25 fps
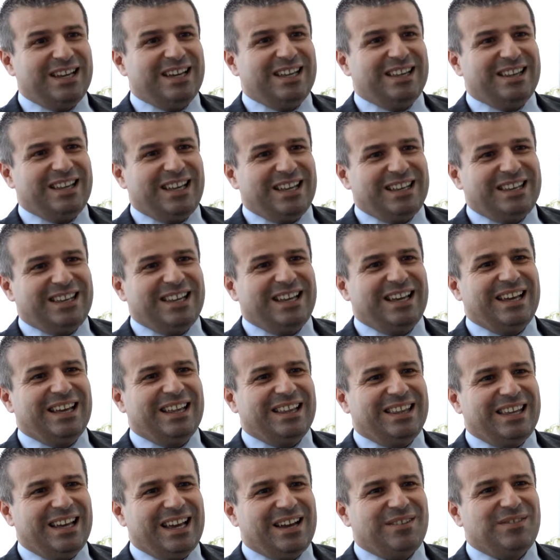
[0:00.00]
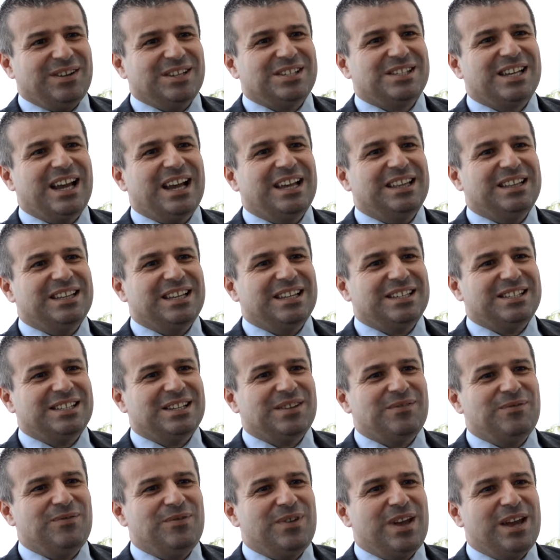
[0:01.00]
that they have assigned us
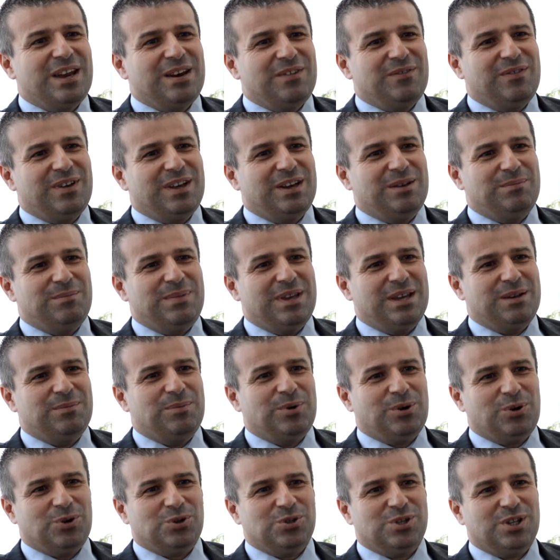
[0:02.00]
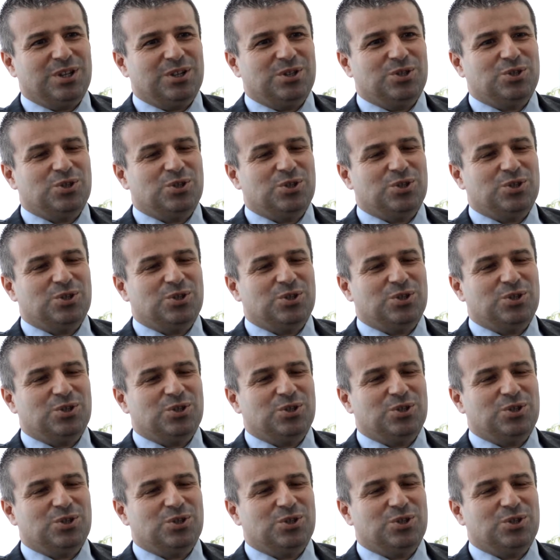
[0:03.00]
a very, very big project.